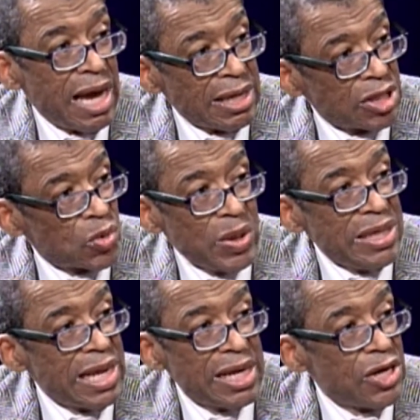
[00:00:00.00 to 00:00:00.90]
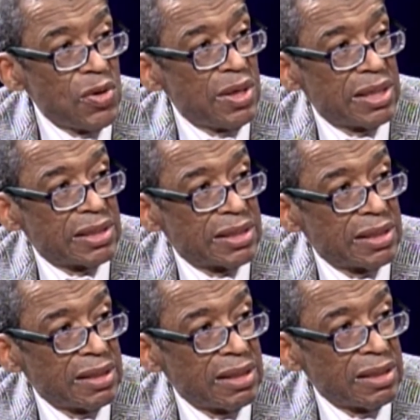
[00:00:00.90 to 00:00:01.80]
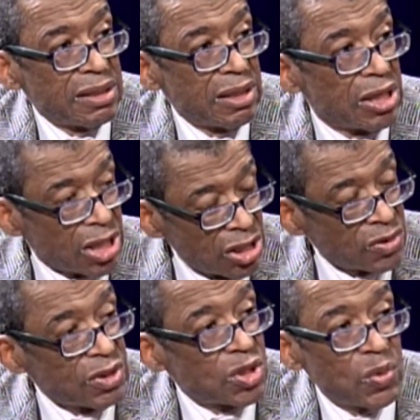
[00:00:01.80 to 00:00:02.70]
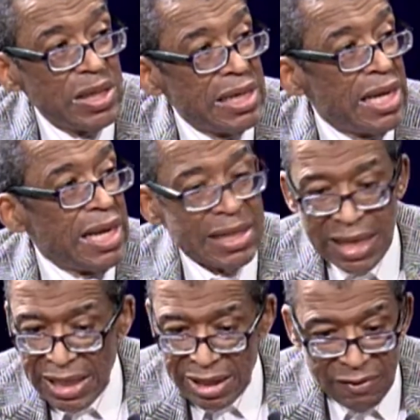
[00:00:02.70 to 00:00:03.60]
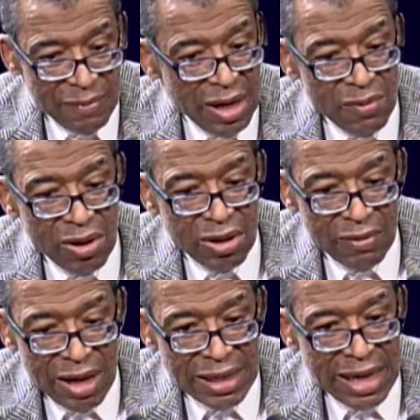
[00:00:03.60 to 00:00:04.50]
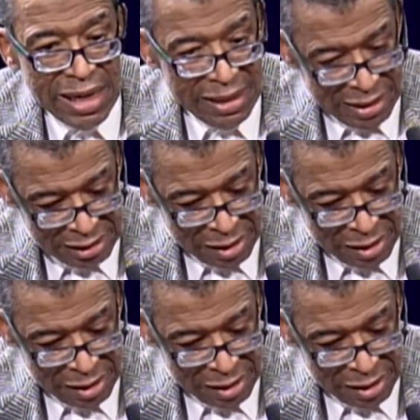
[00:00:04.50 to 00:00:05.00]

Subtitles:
Now in Sweden, they didn't do this. The country of Sweden, they let everybody walk around.